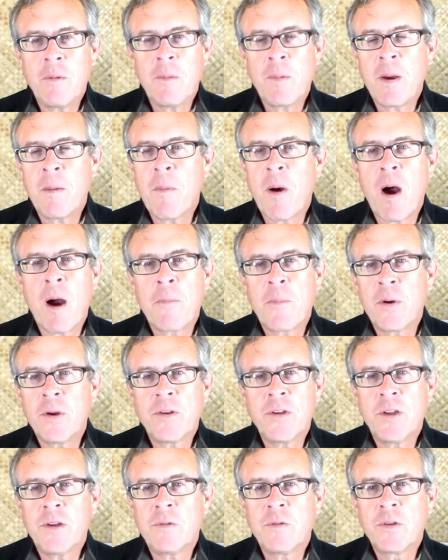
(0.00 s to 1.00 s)
they become
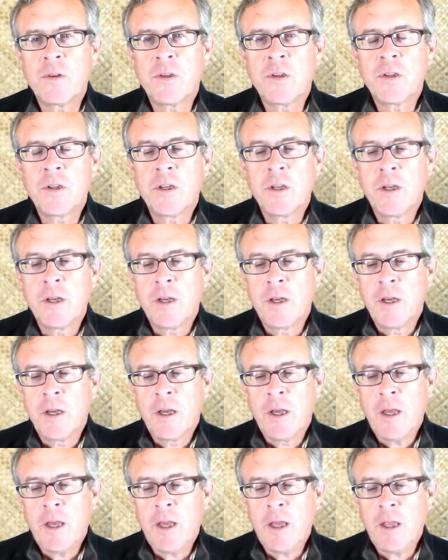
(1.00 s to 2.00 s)
operatives,
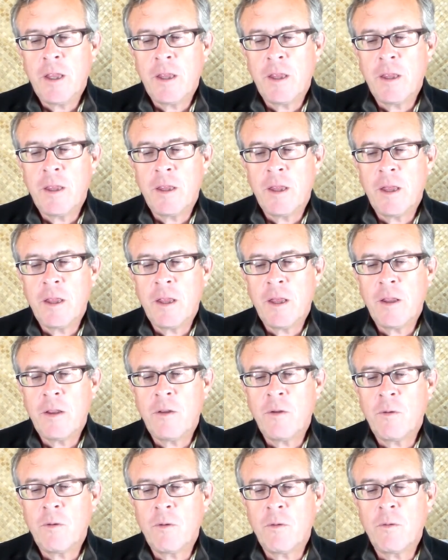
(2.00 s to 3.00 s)
and then they
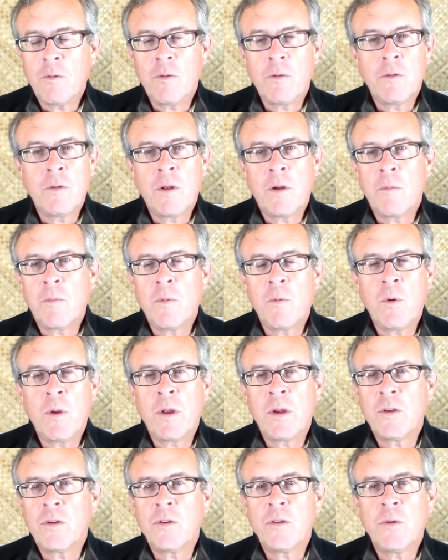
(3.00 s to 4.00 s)
do they're
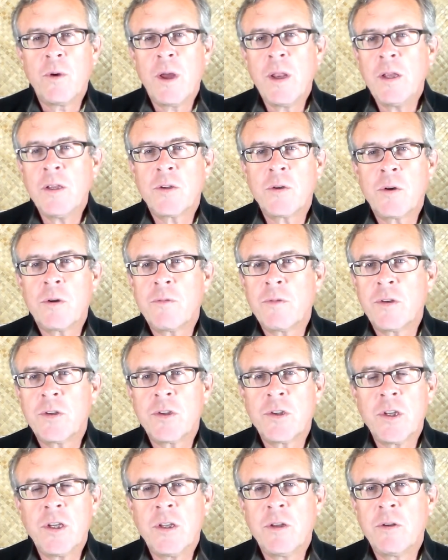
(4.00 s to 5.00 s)
willing to do any sort of
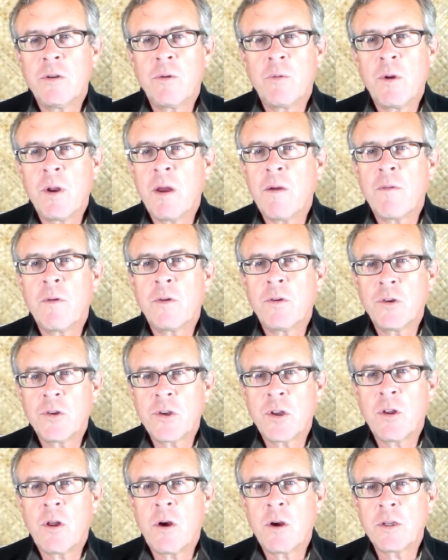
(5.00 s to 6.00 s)
deceit or whatever,
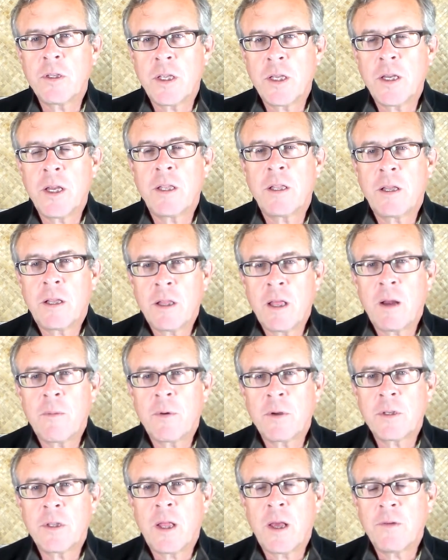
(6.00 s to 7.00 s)
just as long as they get the
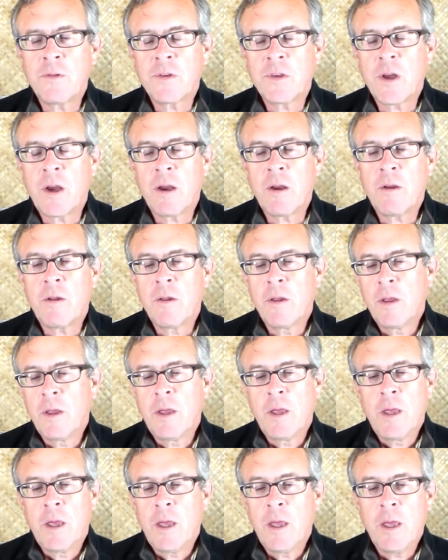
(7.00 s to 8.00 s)
glamorous lifestyle,
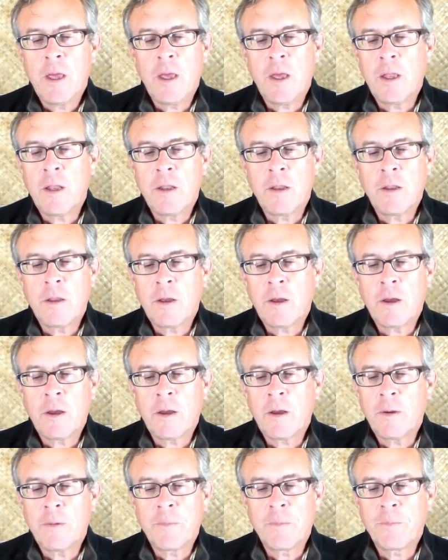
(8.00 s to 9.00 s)
and
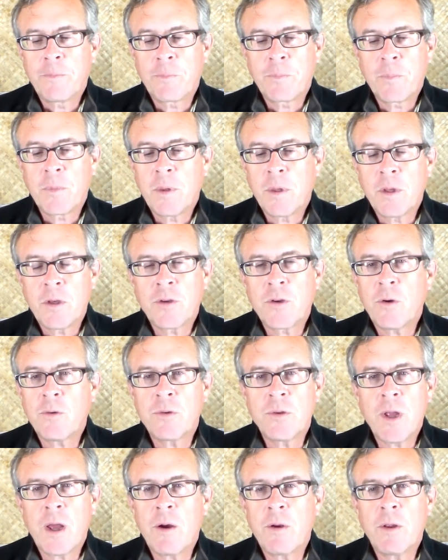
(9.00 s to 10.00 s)
uh, it just
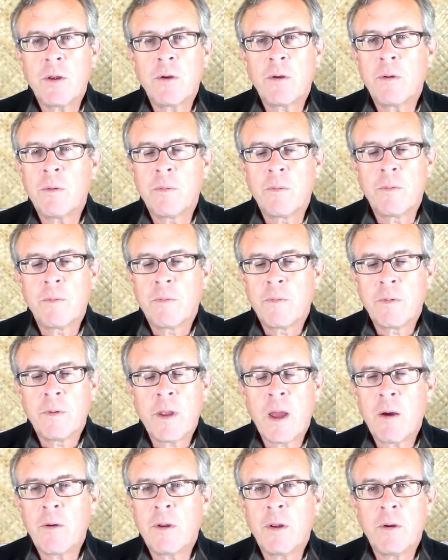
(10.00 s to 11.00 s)
goes downhill,
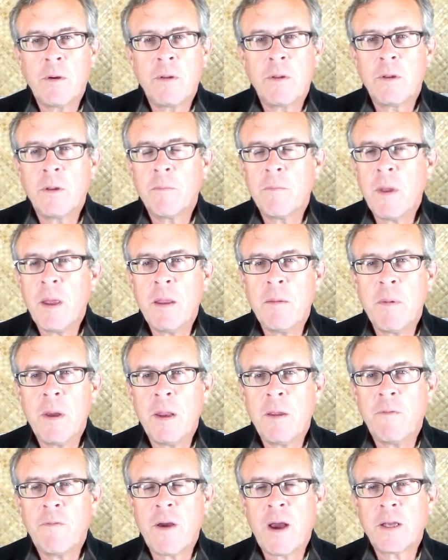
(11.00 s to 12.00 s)
downhill, and the many
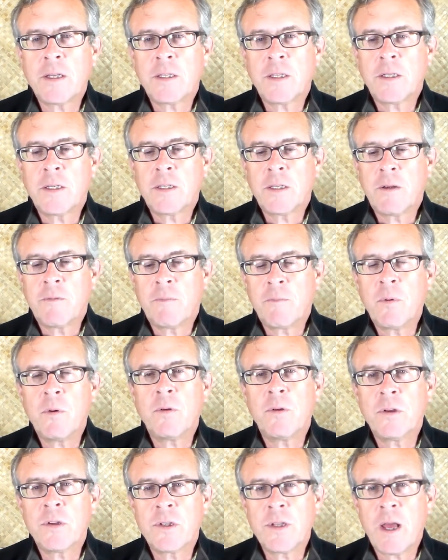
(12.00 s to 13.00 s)
many facets that
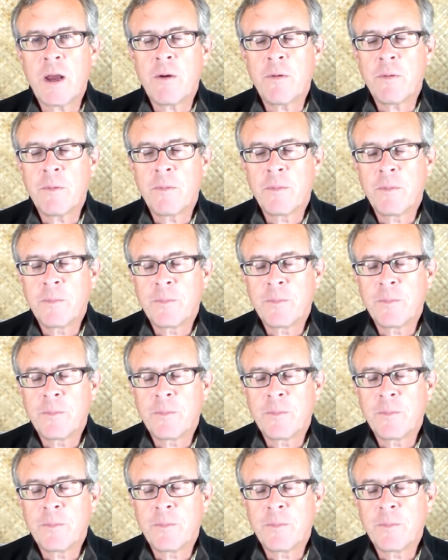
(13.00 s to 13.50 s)
pulled us down.